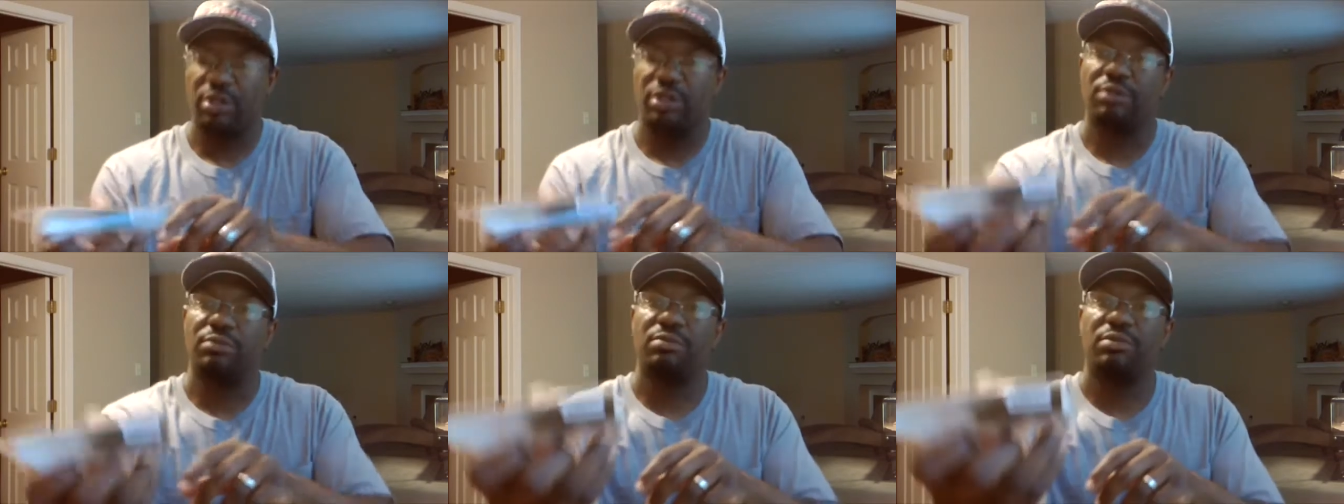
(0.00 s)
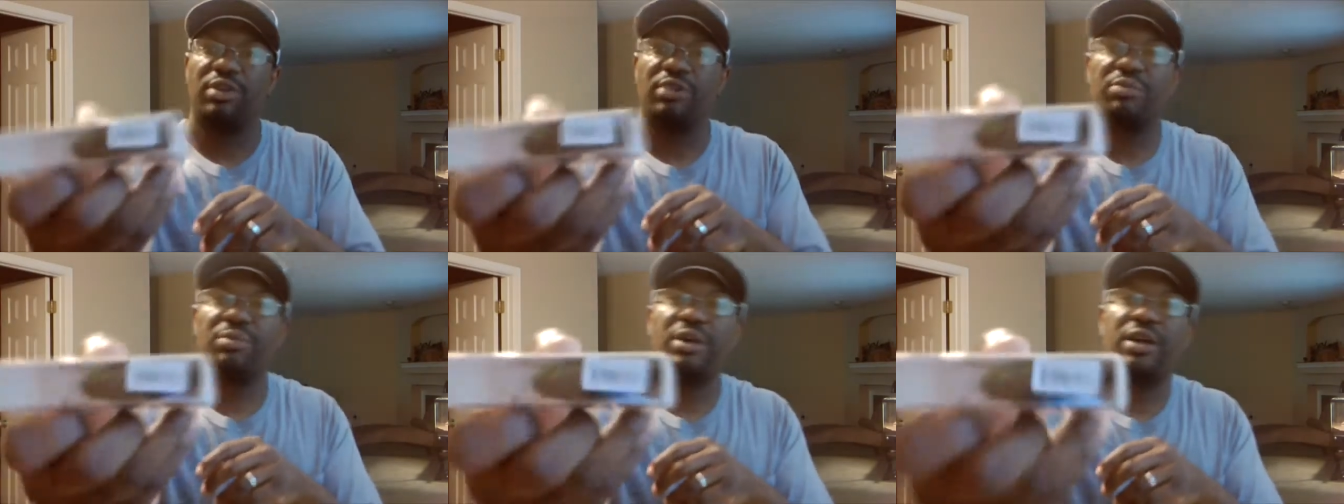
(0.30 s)

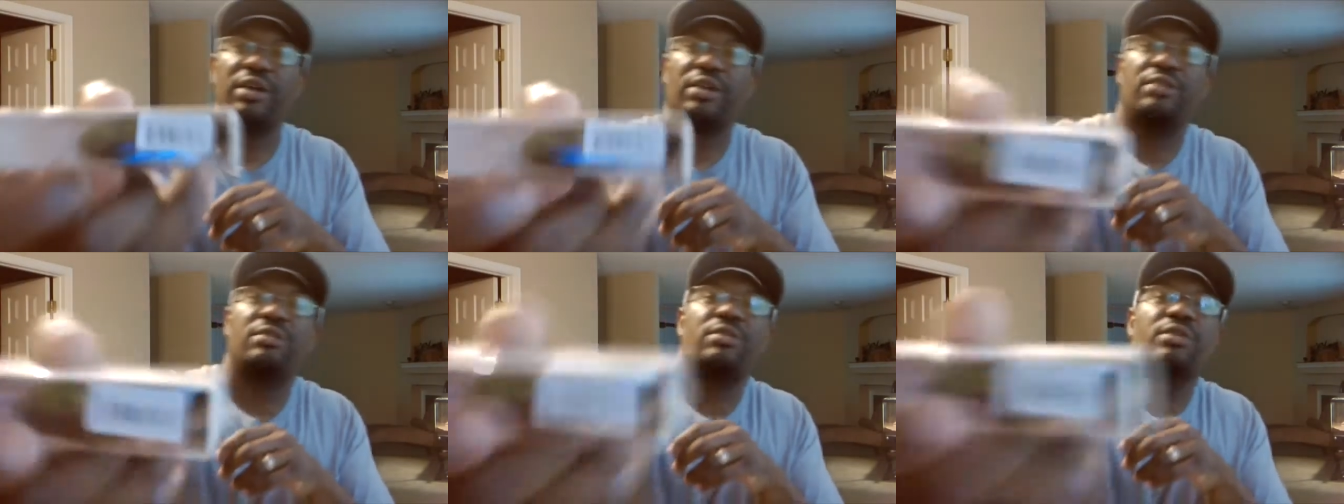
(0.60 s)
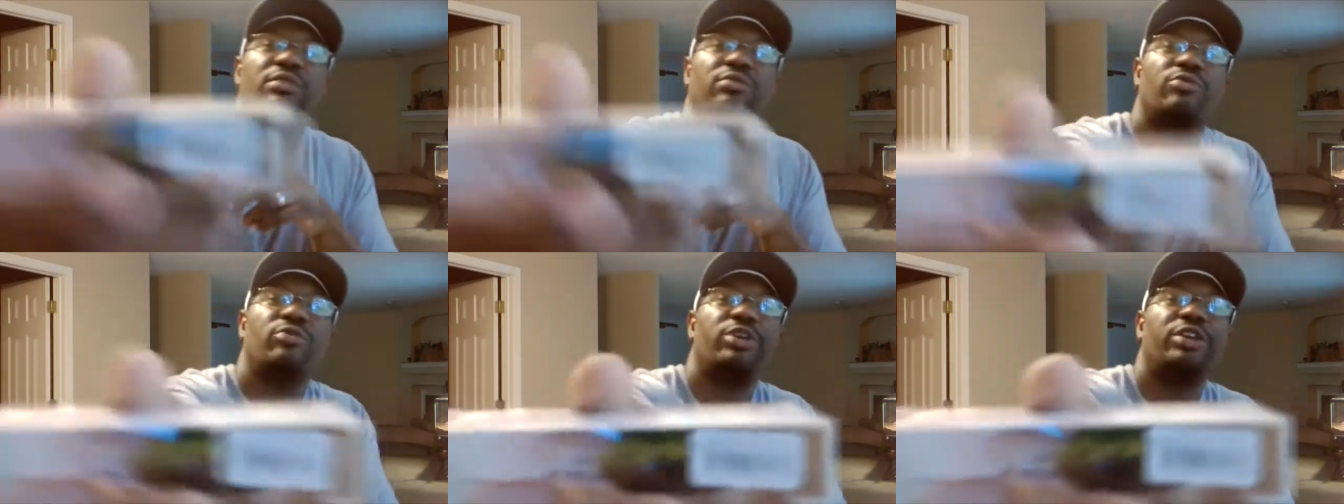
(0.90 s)
never mind
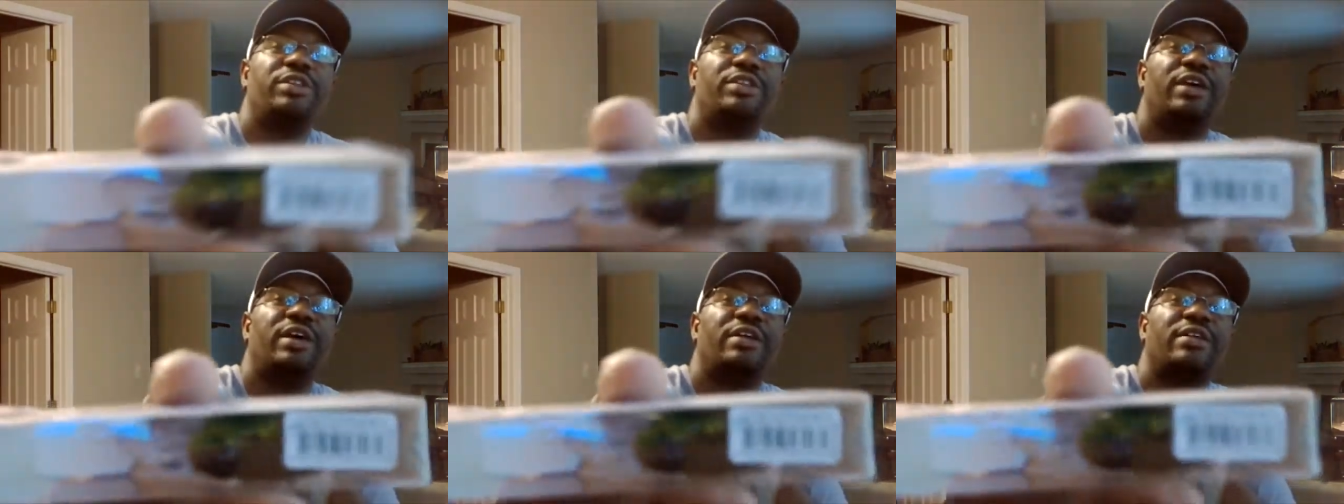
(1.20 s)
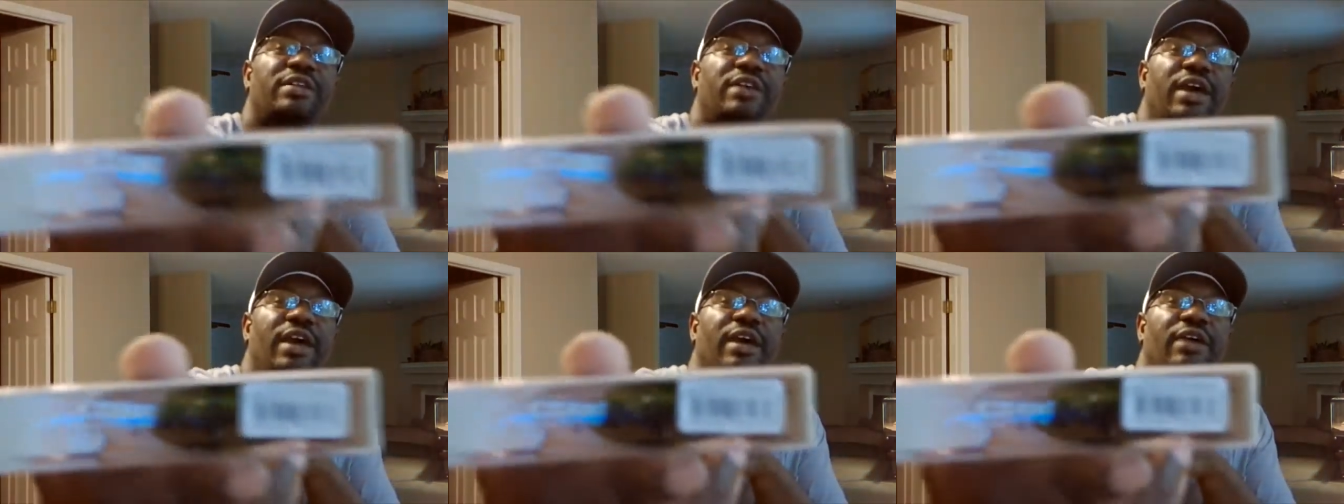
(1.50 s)
read that
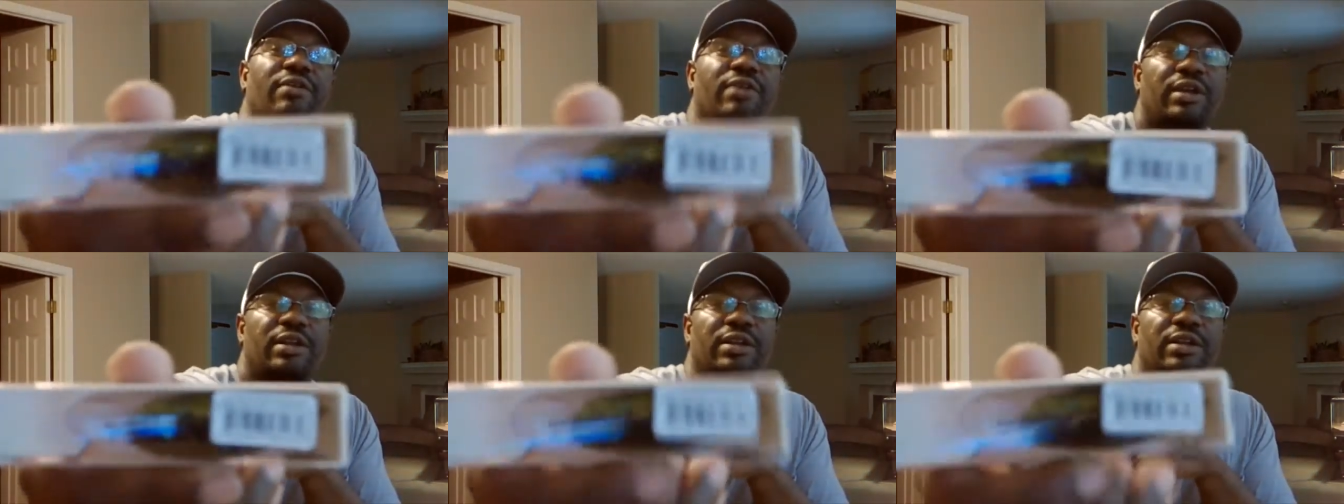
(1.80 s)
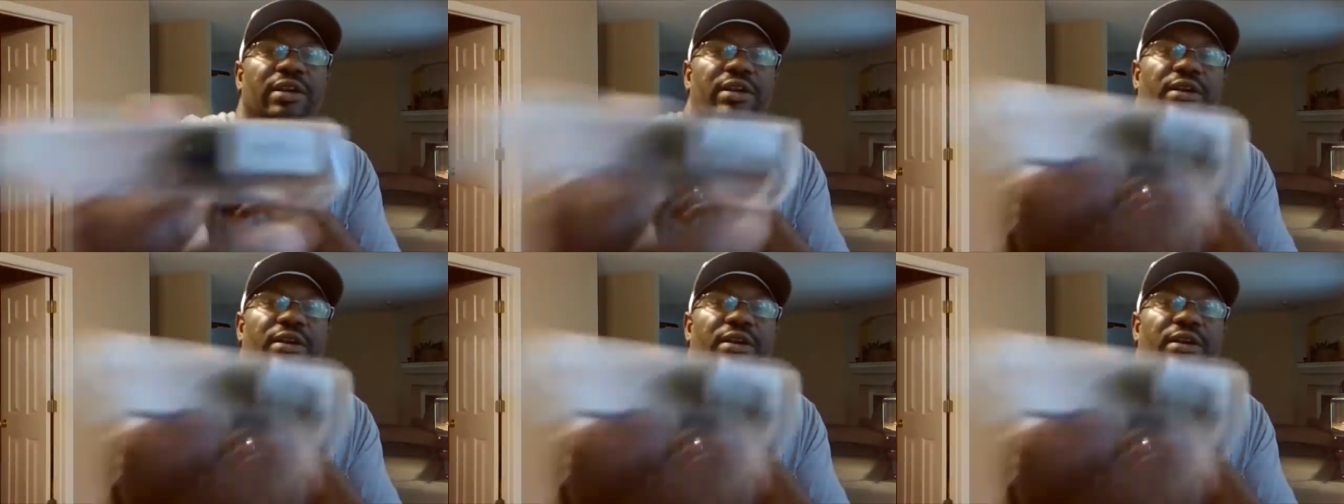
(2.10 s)
tag right there